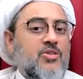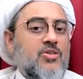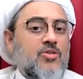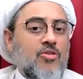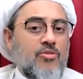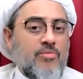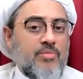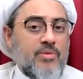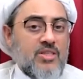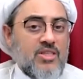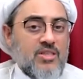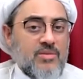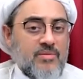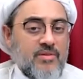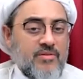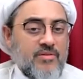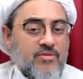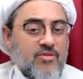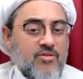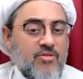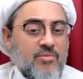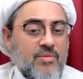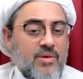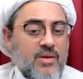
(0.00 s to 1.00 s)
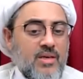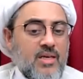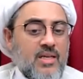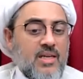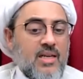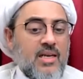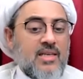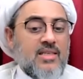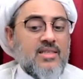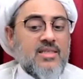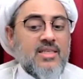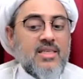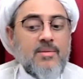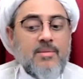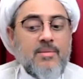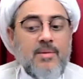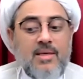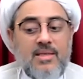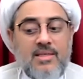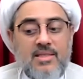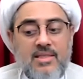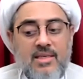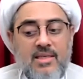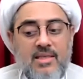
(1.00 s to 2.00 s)
opens before me, and I see
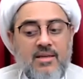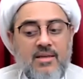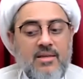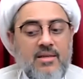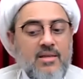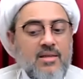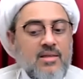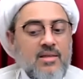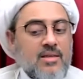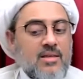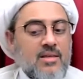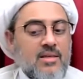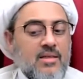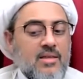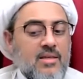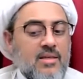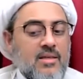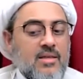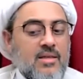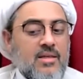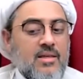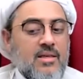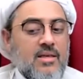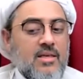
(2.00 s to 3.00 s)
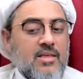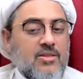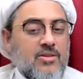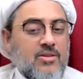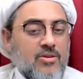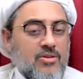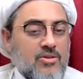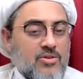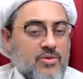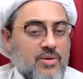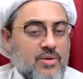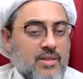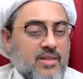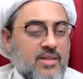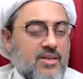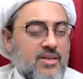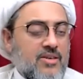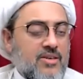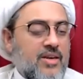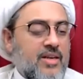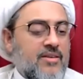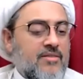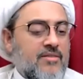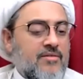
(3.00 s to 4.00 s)
my son is also in the
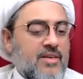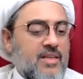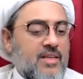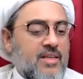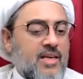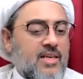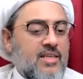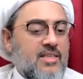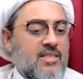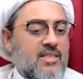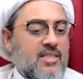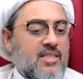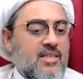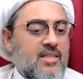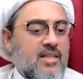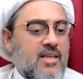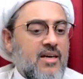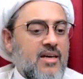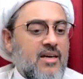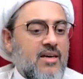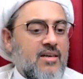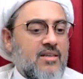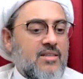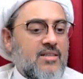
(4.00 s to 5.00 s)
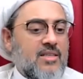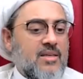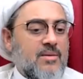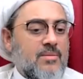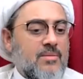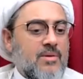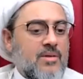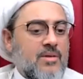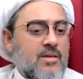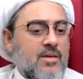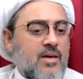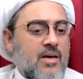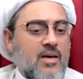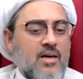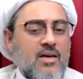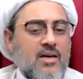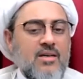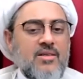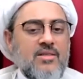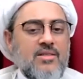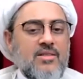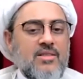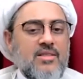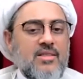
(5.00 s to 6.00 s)
grave, and I see there are some
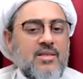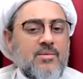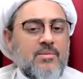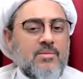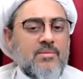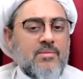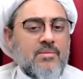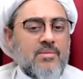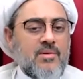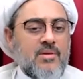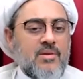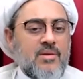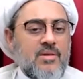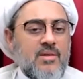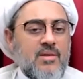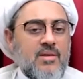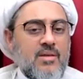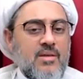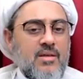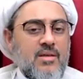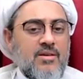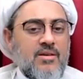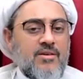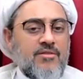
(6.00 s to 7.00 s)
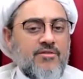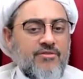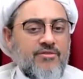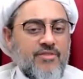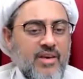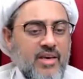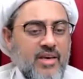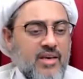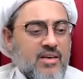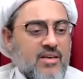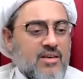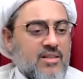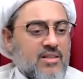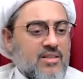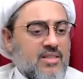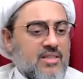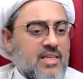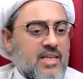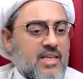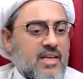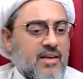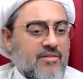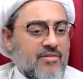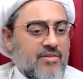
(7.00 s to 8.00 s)
cars, some vehicles
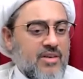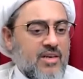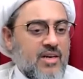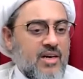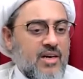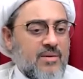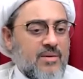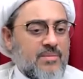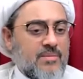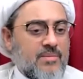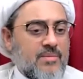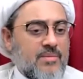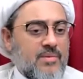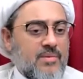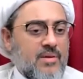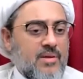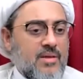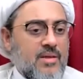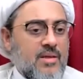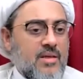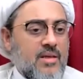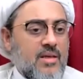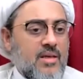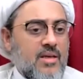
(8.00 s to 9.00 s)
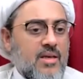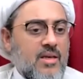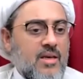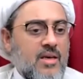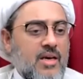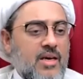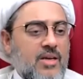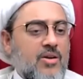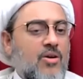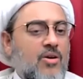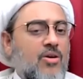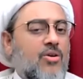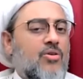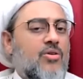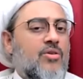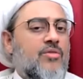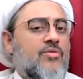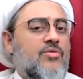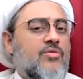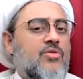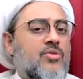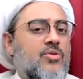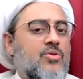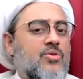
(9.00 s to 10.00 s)
that have come, and all
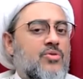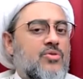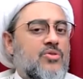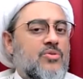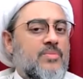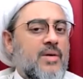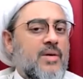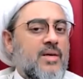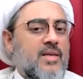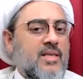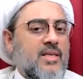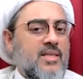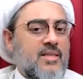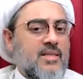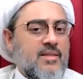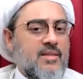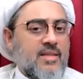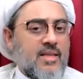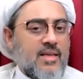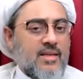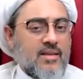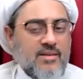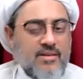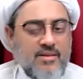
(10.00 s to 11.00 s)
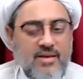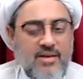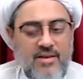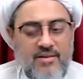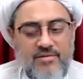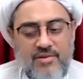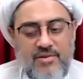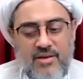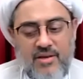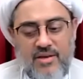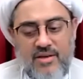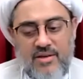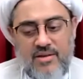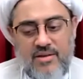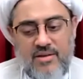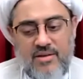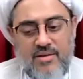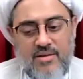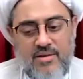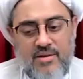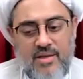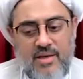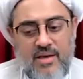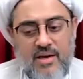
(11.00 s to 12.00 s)
of those buried in that graveyard,
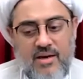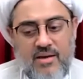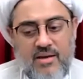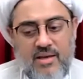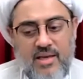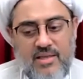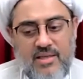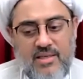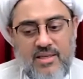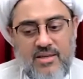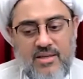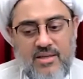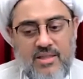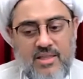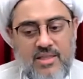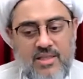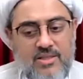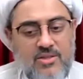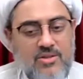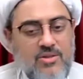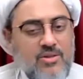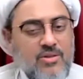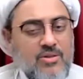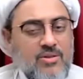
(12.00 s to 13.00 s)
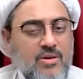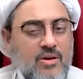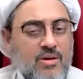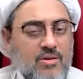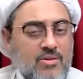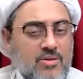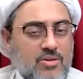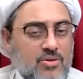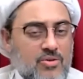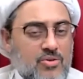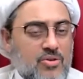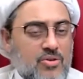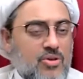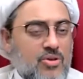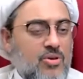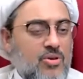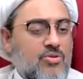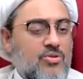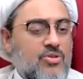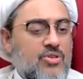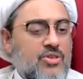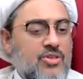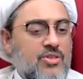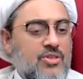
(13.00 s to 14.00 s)
they are getting on those
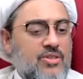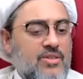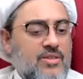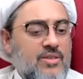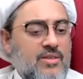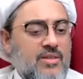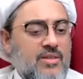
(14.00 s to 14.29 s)
coaches,